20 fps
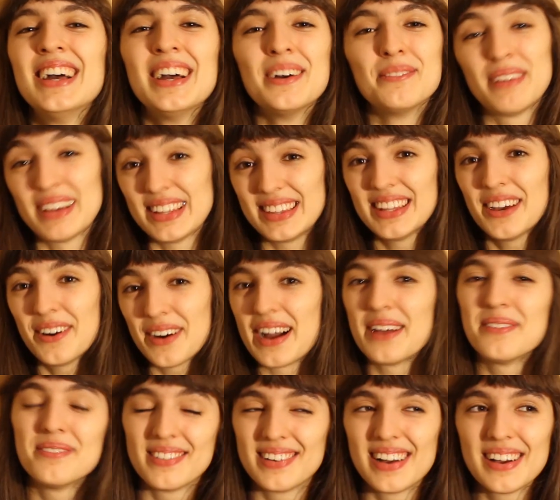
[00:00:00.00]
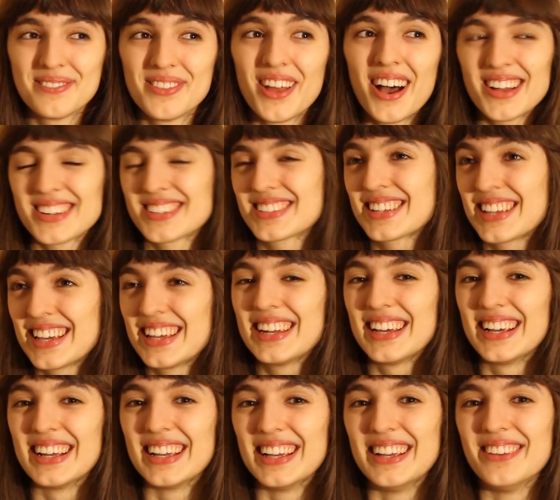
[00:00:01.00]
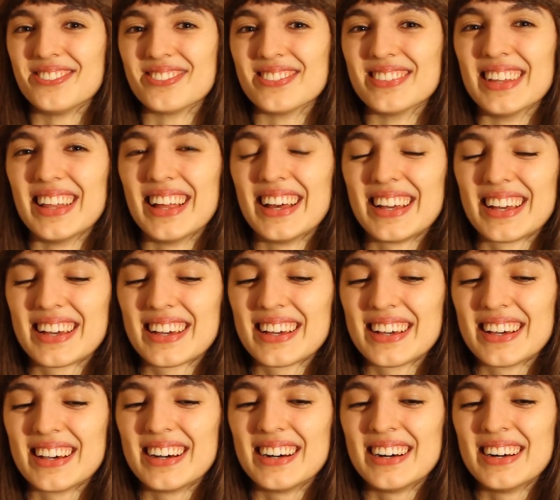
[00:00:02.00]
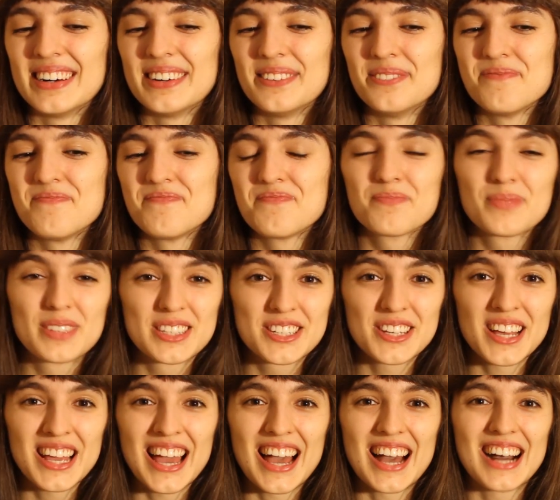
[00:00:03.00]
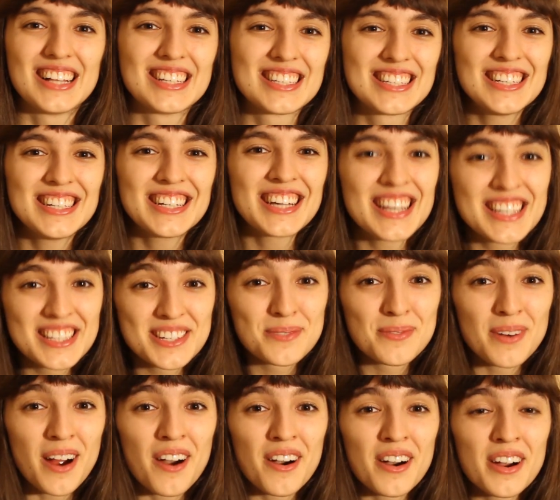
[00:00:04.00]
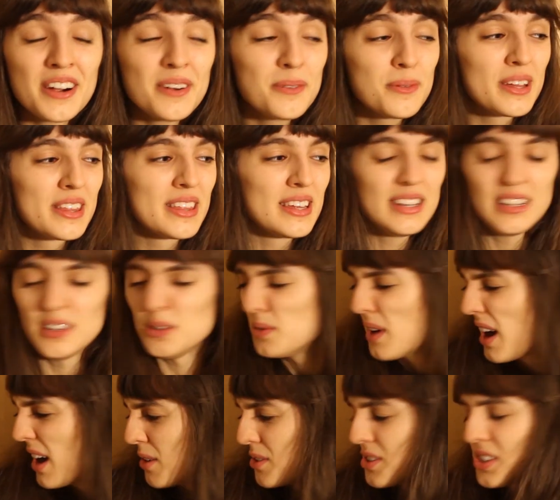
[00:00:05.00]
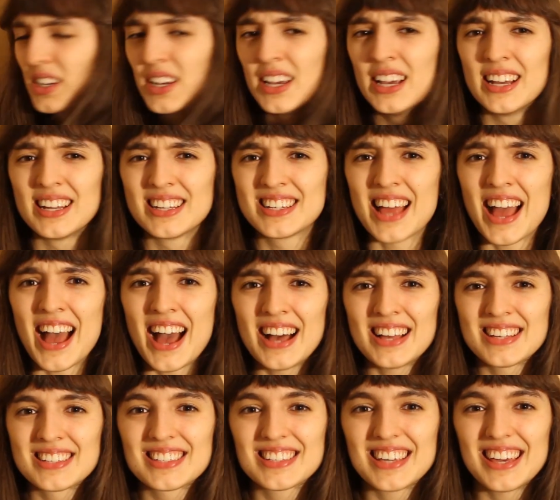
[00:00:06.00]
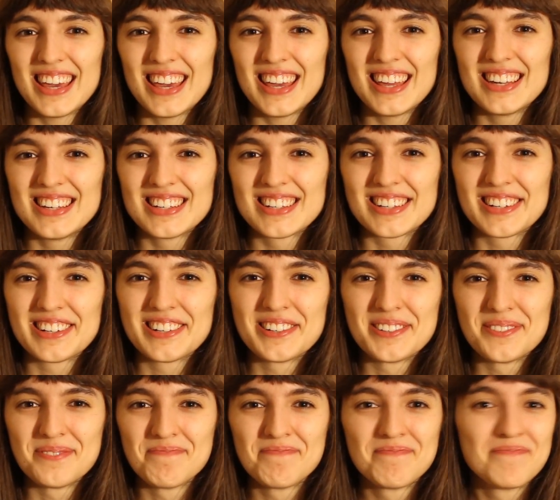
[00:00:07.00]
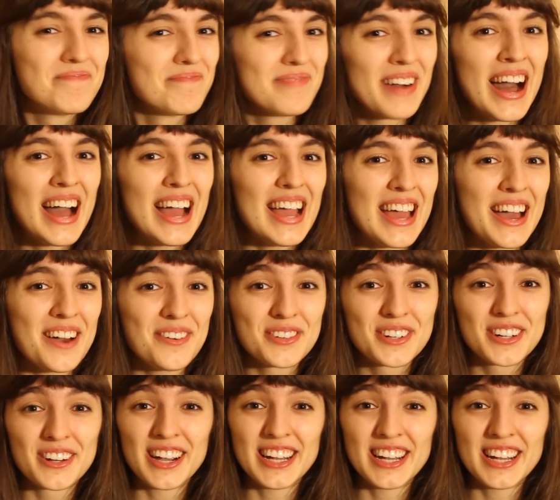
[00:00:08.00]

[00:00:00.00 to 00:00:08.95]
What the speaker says: But no, I'm not kidding even, like, so yeah, I'll see you guys tomorrow with a new task, and bye, have a